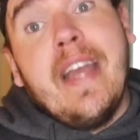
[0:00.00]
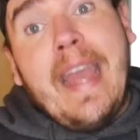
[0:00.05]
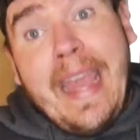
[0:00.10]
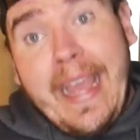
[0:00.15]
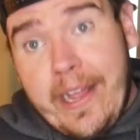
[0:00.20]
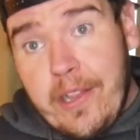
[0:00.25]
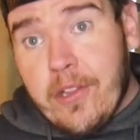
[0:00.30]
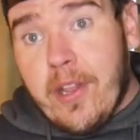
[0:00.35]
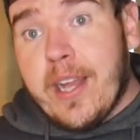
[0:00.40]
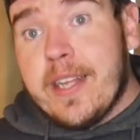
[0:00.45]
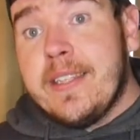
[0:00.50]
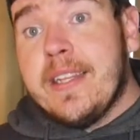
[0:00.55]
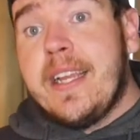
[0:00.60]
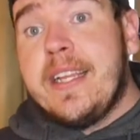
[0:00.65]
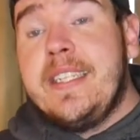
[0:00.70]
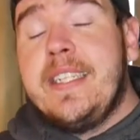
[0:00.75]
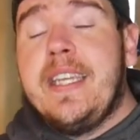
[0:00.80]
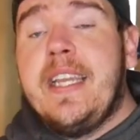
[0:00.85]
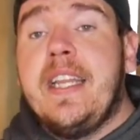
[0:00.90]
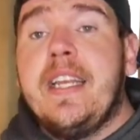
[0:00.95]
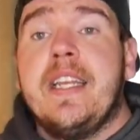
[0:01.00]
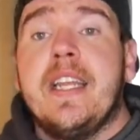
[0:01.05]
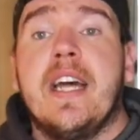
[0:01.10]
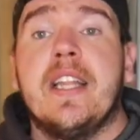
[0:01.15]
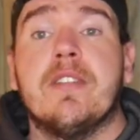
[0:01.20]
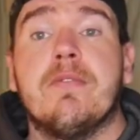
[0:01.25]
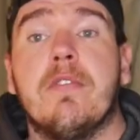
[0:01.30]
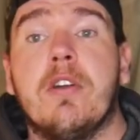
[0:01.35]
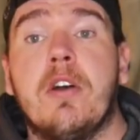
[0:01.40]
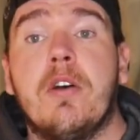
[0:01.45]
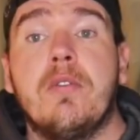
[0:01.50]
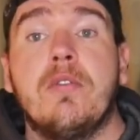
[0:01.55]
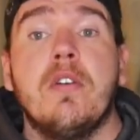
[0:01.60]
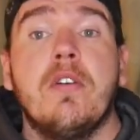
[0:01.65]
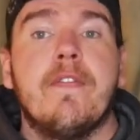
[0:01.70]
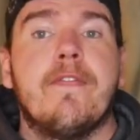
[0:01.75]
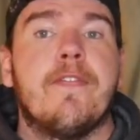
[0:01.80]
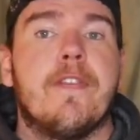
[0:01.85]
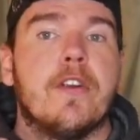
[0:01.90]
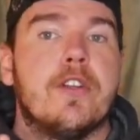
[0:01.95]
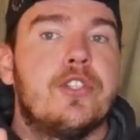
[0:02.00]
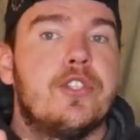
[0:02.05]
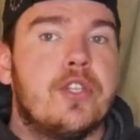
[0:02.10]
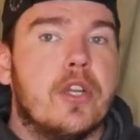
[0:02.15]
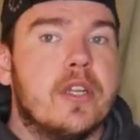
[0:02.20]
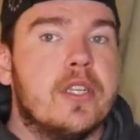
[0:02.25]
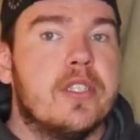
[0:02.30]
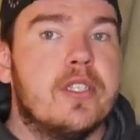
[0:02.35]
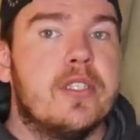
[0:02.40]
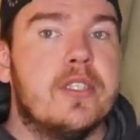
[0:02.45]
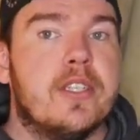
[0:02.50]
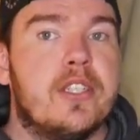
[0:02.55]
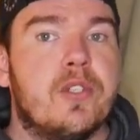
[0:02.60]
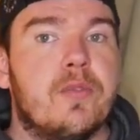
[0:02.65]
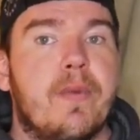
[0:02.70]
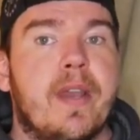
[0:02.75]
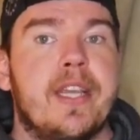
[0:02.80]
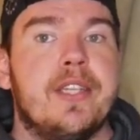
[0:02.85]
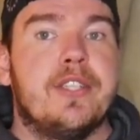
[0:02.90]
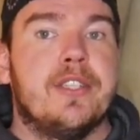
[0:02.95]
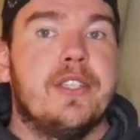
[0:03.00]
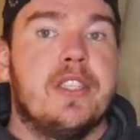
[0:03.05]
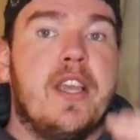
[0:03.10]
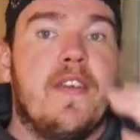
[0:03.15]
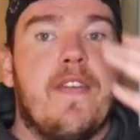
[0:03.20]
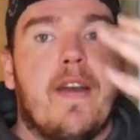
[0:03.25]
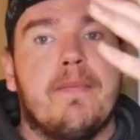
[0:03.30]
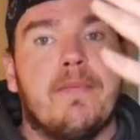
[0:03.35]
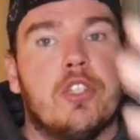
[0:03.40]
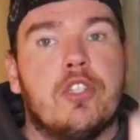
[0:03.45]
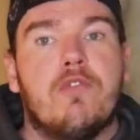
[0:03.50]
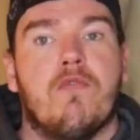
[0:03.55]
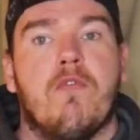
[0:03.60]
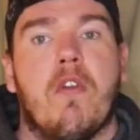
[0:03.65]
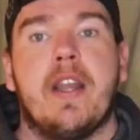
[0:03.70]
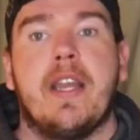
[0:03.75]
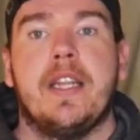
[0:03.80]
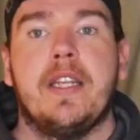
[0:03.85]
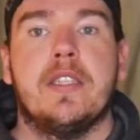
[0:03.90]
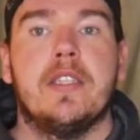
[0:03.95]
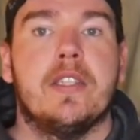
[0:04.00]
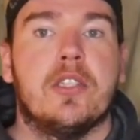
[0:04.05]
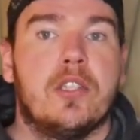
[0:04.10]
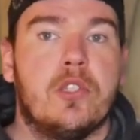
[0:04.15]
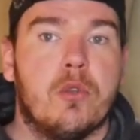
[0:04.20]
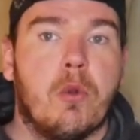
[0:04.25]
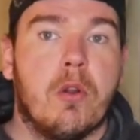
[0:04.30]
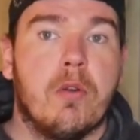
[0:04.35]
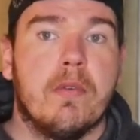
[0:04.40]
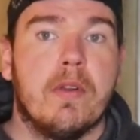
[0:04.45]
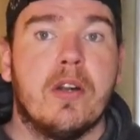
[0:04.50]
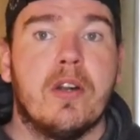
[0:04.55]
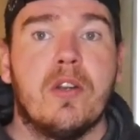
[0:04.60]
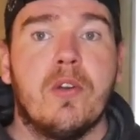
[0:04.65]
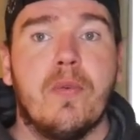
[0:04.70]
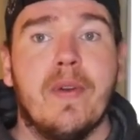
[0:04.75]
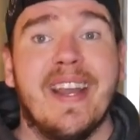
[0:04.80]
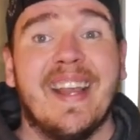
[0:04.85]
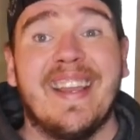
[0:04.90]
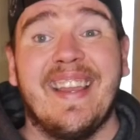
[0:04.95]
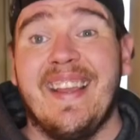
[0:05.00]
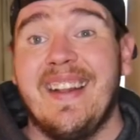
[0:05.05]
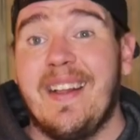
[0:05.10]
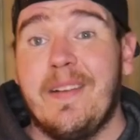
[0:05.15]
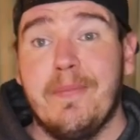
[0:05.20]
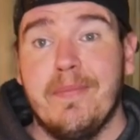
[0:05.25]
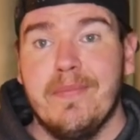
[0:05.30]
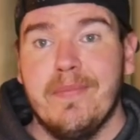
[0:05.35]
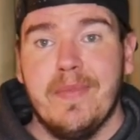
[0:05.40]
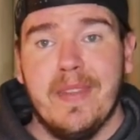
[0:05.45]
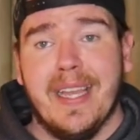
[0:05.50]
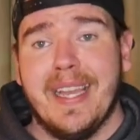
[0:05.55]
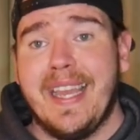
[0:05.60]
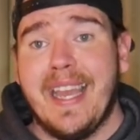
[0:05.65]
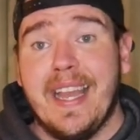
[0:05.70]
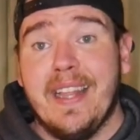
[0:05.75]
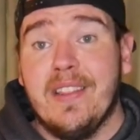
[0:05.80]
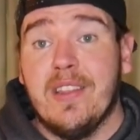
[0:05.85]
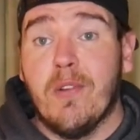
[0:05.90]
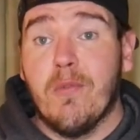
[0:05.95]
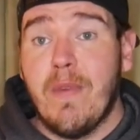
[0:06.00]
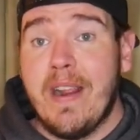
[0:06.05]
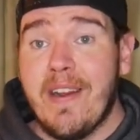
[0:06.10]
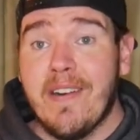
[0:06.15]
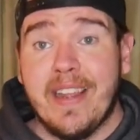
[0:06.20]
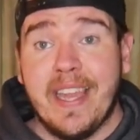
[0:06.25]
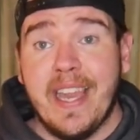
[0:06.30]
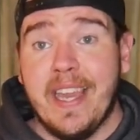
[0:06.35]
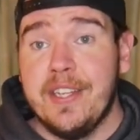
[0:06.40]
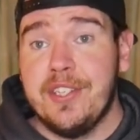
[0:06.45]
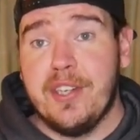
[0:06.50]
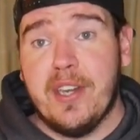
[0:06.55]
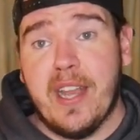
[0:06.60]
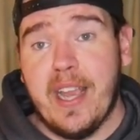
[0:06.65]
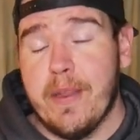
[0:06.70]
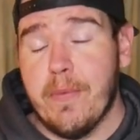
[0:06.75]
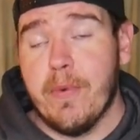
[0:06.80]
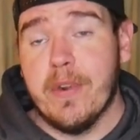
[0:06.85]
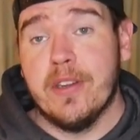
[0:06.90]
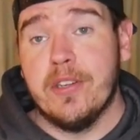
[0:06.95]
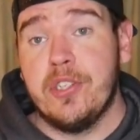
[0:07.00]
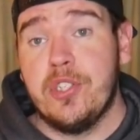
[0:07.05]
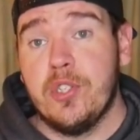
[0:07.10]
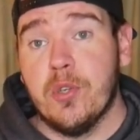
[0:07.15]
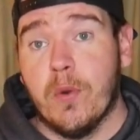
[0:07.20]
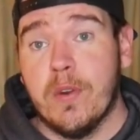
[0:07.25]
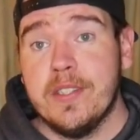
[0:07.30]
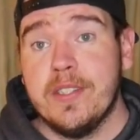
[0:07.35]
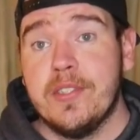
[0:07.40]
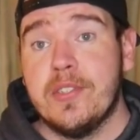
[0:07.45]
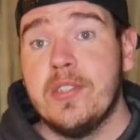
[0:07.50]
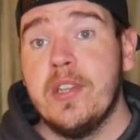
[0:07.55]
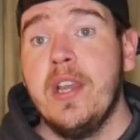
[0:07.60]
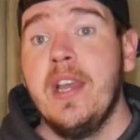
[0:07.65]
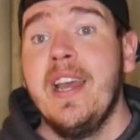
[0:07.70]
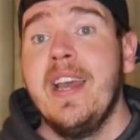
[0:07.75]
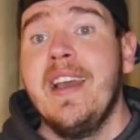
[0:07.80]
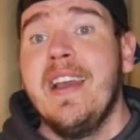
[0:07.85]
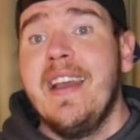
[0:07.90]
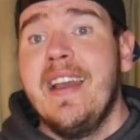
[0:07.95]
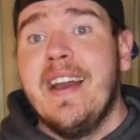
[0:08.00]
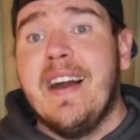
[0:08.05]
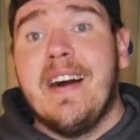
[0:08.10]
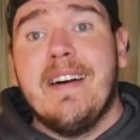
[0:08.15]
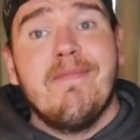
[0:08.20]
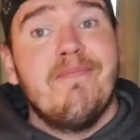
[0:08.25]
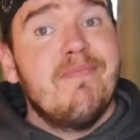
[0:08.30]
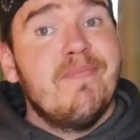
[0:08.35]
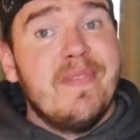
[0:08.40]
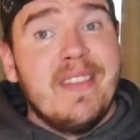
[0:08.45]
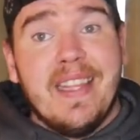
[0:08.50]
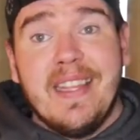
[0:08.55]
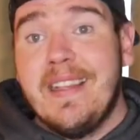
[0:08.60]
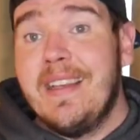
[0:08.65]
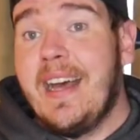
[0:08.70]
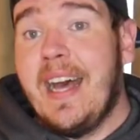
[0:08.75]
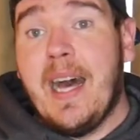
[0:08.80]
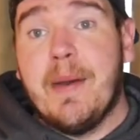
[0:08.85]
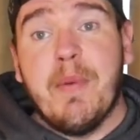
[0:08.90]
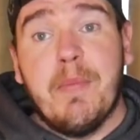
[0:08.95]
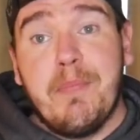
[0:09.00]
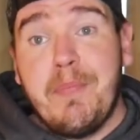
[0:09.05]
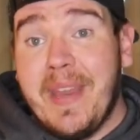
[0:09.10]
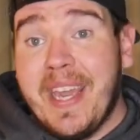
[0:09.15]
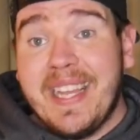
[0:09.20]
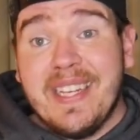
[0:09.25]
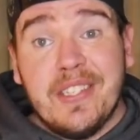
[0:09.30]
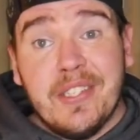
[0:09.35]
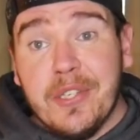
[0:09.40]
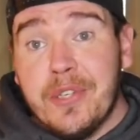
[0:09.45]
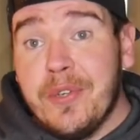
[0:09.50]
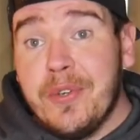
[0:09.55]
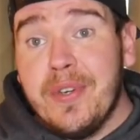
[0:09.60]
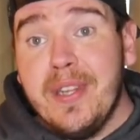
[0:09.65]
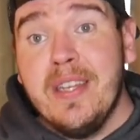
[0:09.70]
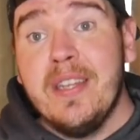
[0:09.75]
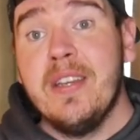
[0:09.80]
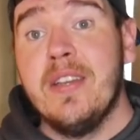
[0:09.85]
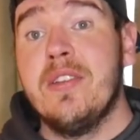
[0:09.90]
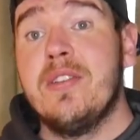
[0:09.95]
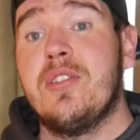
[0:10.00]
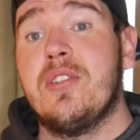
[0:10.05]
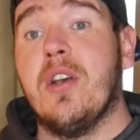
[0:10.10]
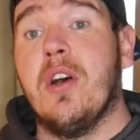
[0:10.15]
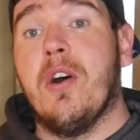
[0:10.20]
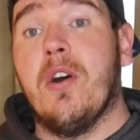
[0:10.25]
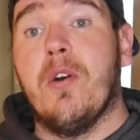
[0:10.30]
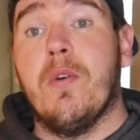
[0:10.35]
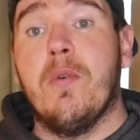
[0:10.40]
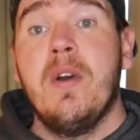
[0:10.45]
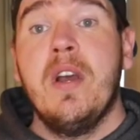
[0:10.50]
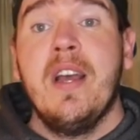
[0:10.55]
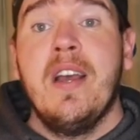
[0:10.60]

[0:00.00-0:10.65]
a Glock 19 down the road for certain situations. If I'm just running to the store real quick and I'm, again, the rare occasion I wear shorts, I'm a big dude, so